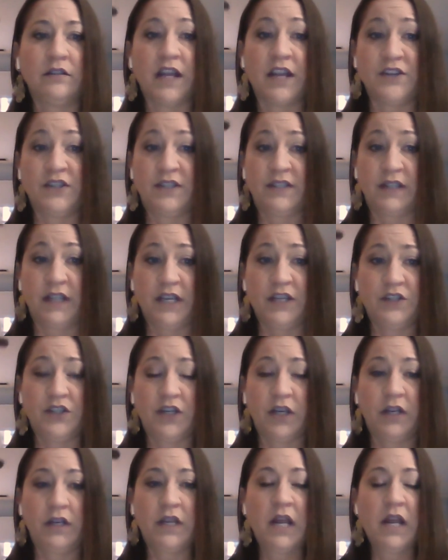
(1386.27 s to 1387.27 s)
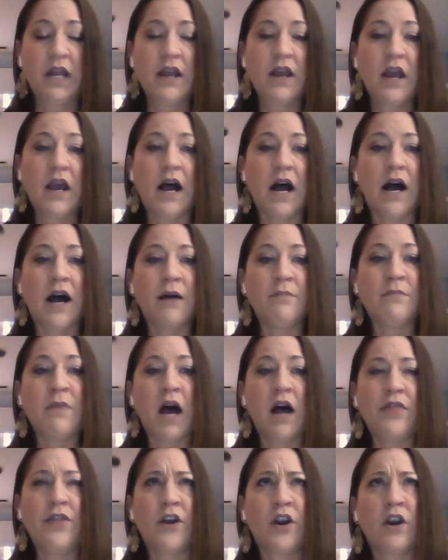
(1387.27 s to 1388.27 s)
legislation.
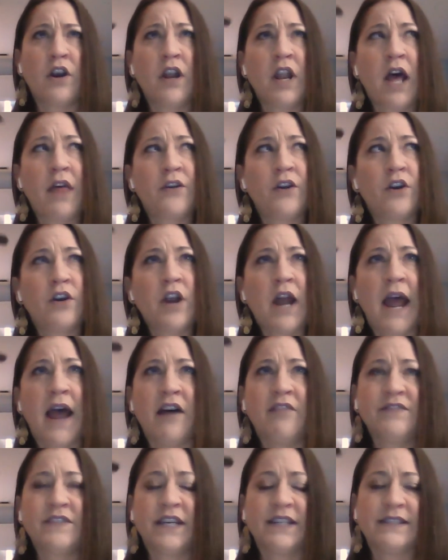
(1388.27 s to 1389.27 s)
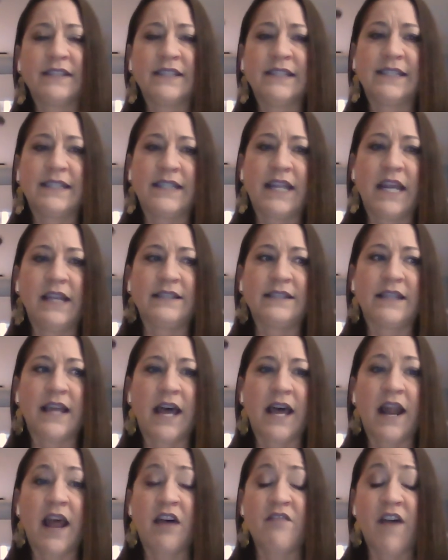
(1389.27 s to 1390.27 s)
There are another half dozen states
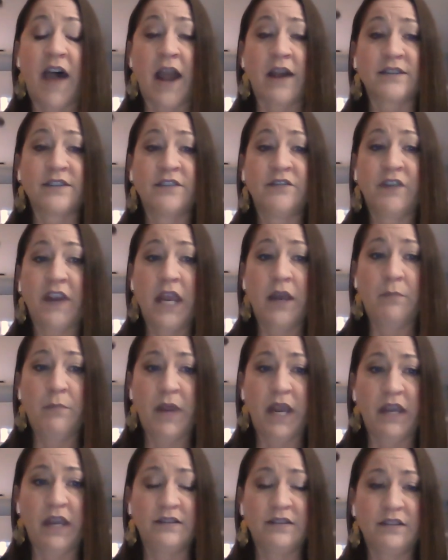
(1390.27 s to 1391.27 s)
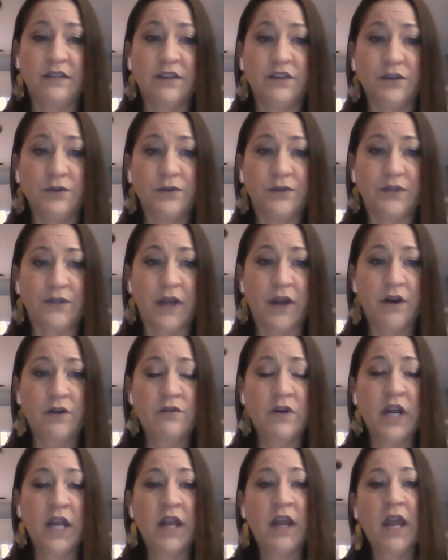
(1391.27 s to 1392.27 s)
that have active campaigns to do
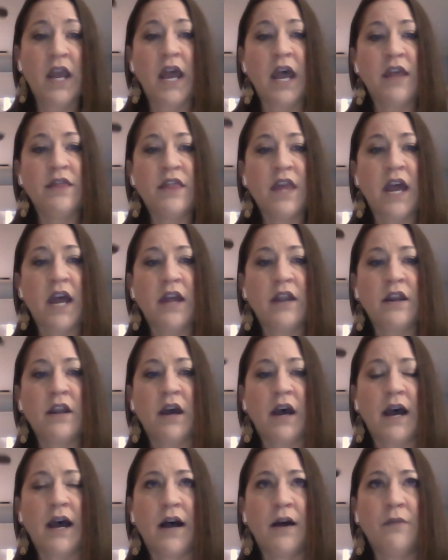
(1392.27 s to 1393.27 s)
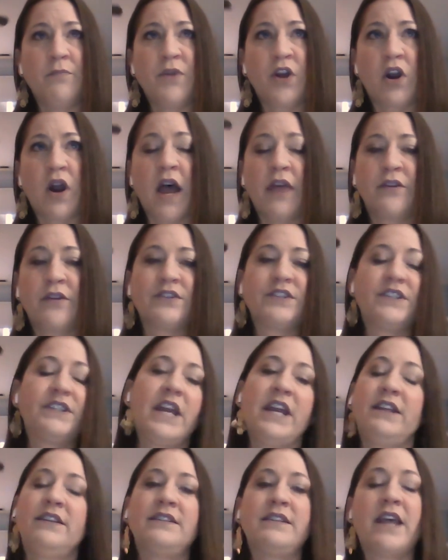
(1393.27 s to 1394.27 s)
so. And then there are other
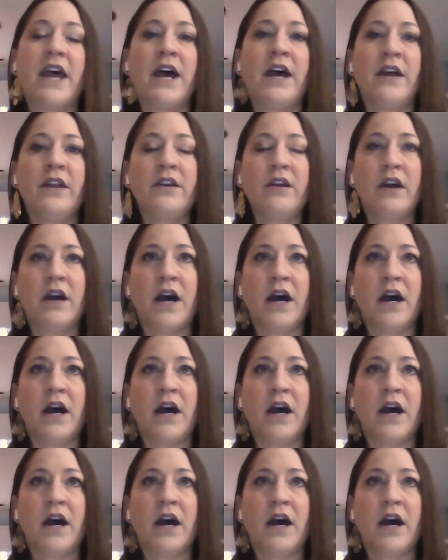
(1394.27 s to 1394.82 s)
states that